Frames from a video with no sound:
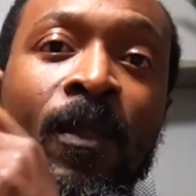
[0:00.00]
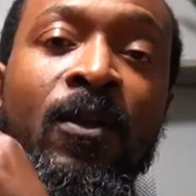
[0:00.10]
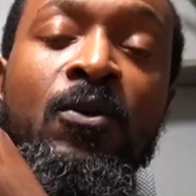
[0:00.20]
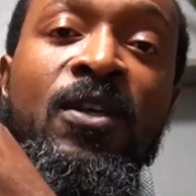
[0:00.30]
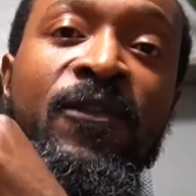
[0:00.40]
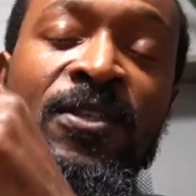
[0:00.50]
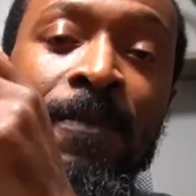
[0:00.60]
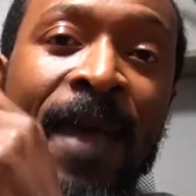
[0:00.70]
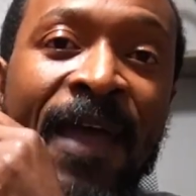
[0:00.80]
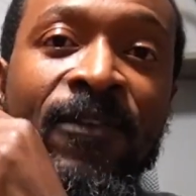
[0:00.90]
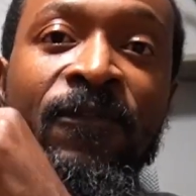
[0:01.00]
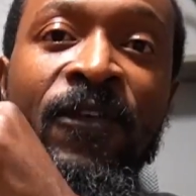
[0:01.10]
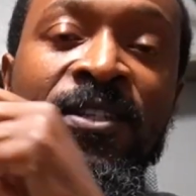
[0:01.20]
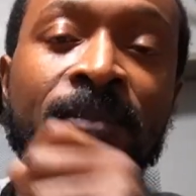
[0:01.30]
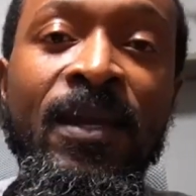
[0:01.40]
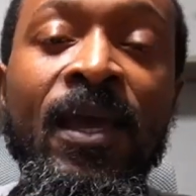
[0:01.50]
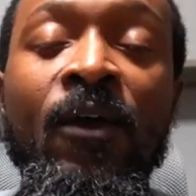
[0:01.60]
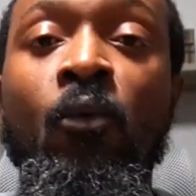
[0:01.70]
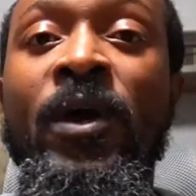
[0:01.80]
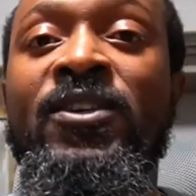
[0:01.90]
Lucifer's a master fisherman.
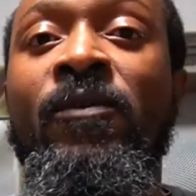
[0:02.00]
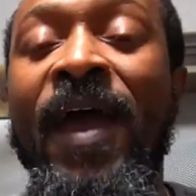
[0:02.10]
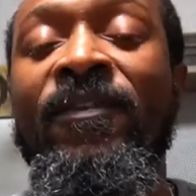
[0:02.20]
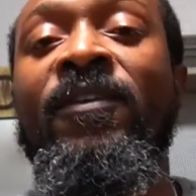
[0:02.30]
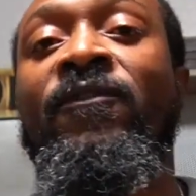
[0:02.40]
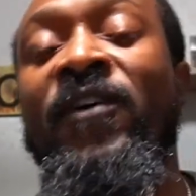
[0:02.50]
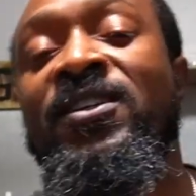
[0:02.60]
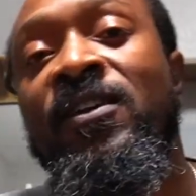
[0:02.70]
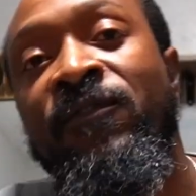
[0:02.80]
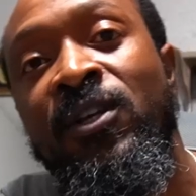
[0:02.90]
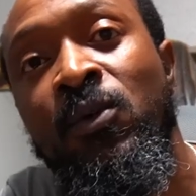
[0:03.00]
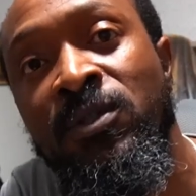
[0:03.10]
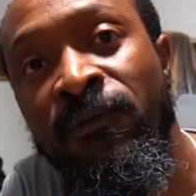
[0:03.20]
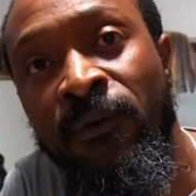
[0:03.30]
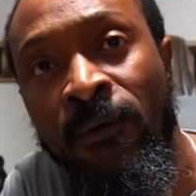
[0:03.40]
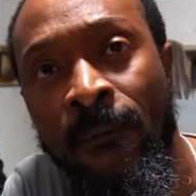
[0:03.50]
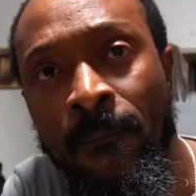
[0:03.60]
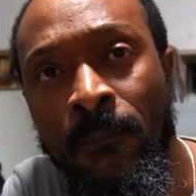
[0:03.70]
Witchcraft is fishing for Lucifer.